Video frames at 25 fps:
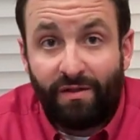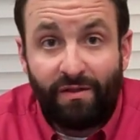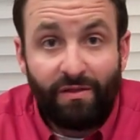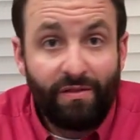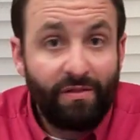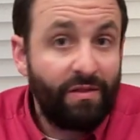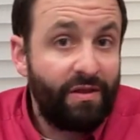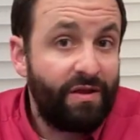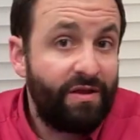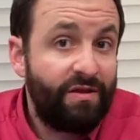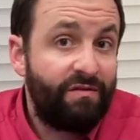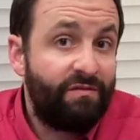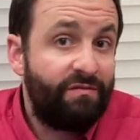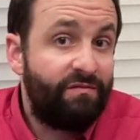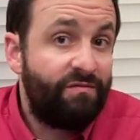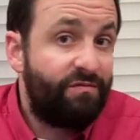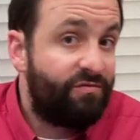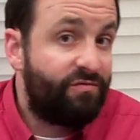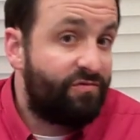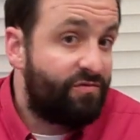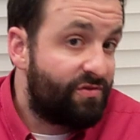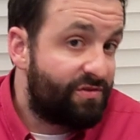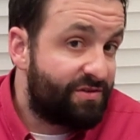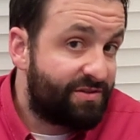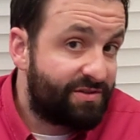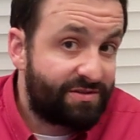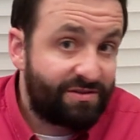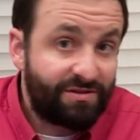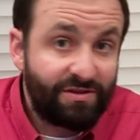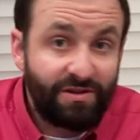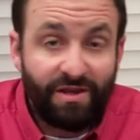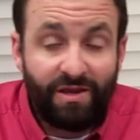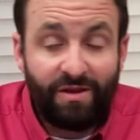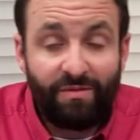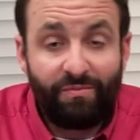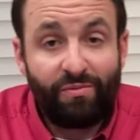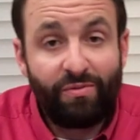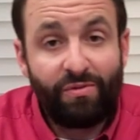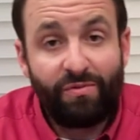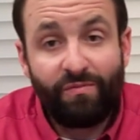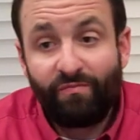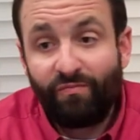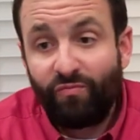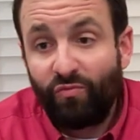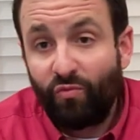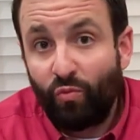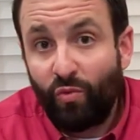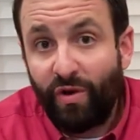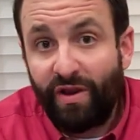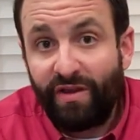live, sleep,
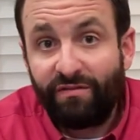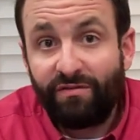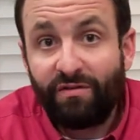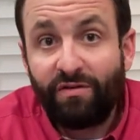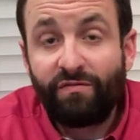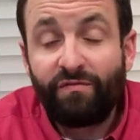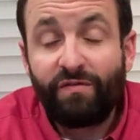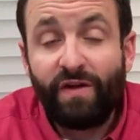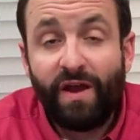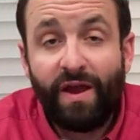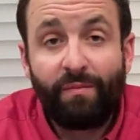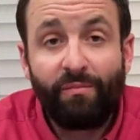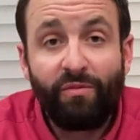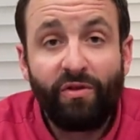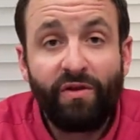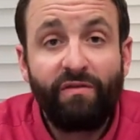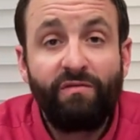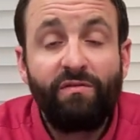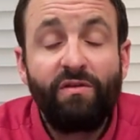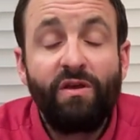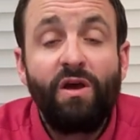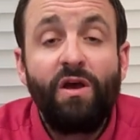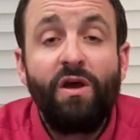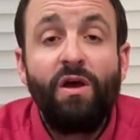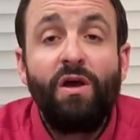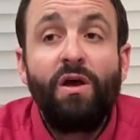raise their families.